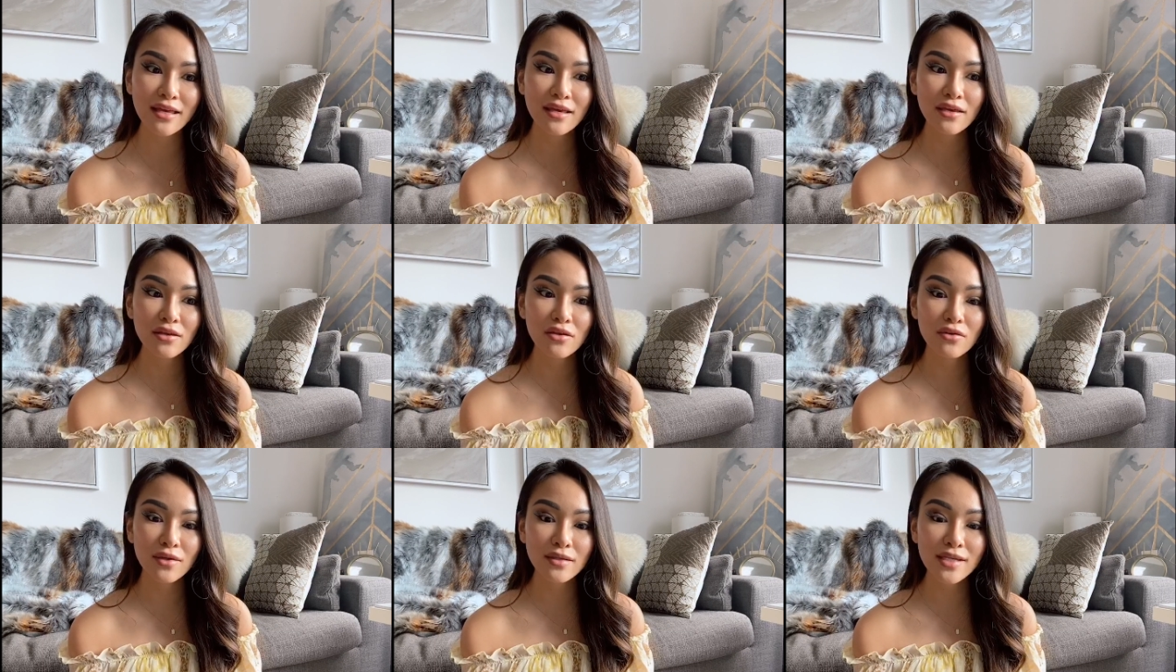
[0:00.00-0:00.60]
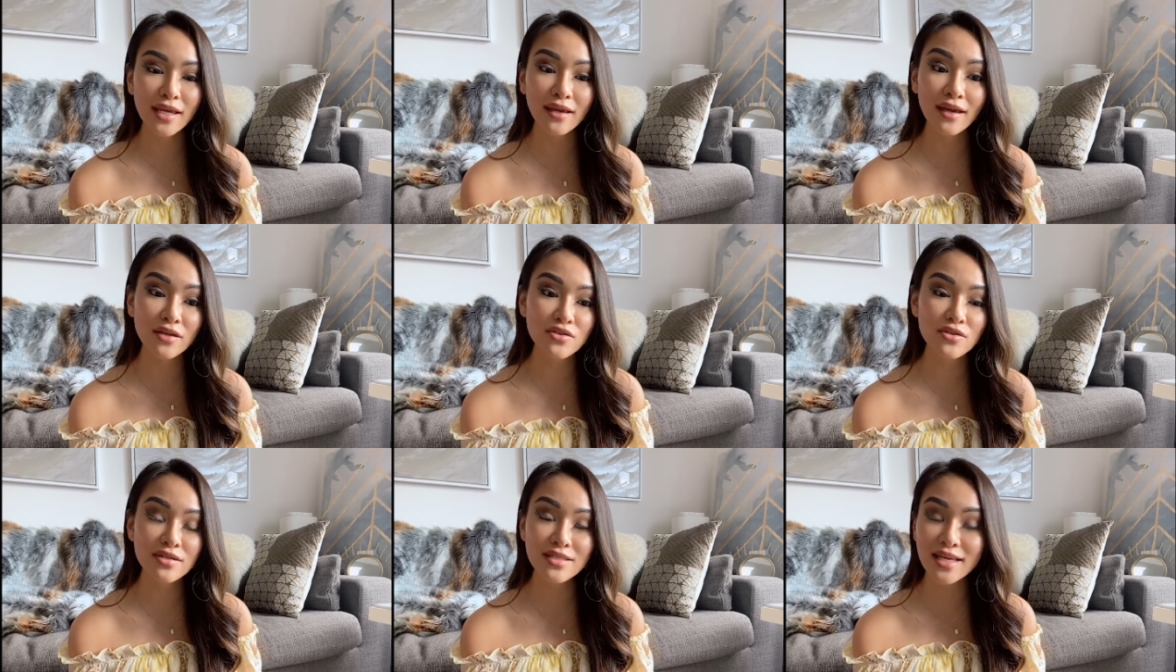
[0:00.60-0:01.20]
you take
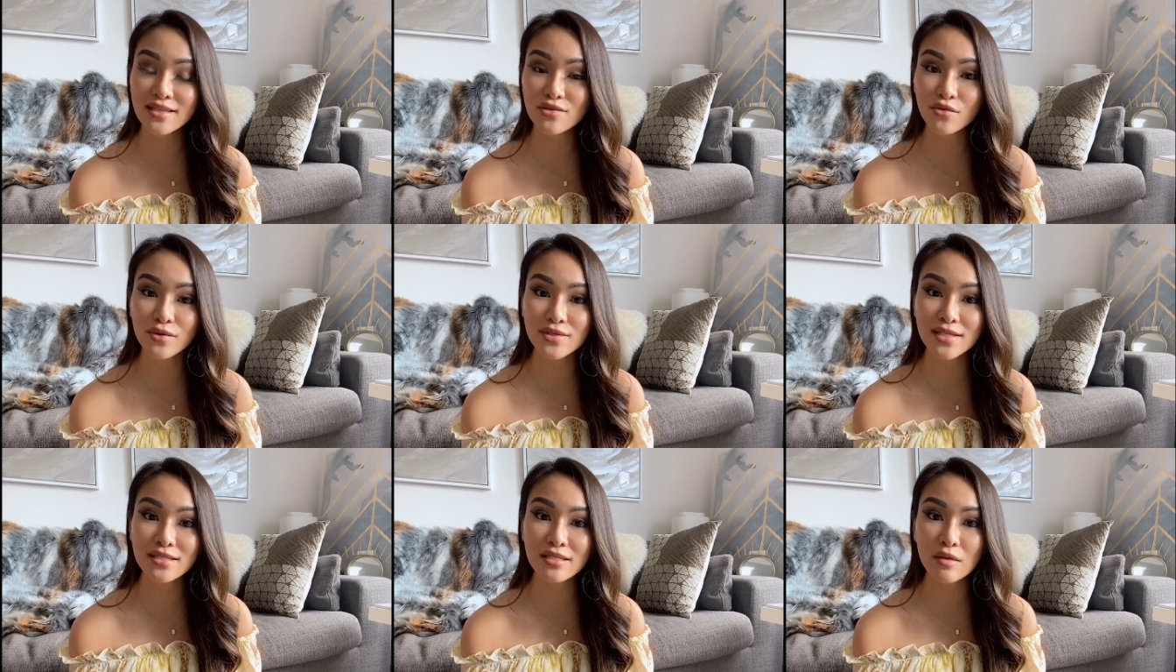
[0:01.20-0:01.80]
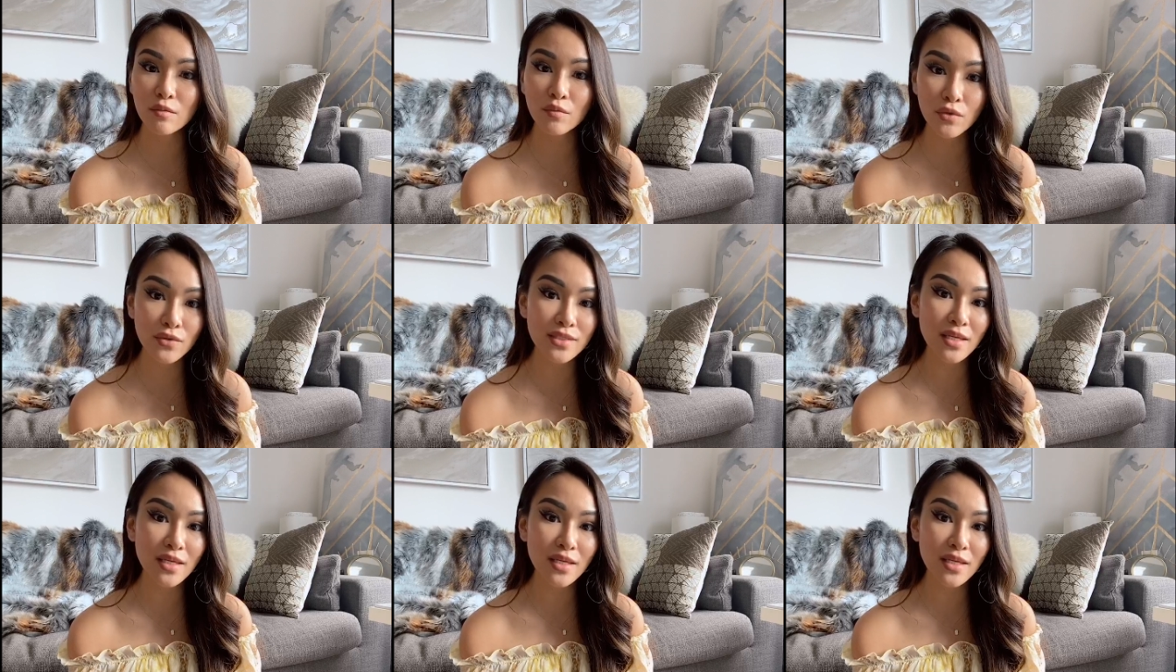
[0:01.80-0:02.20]
extra science courses to boost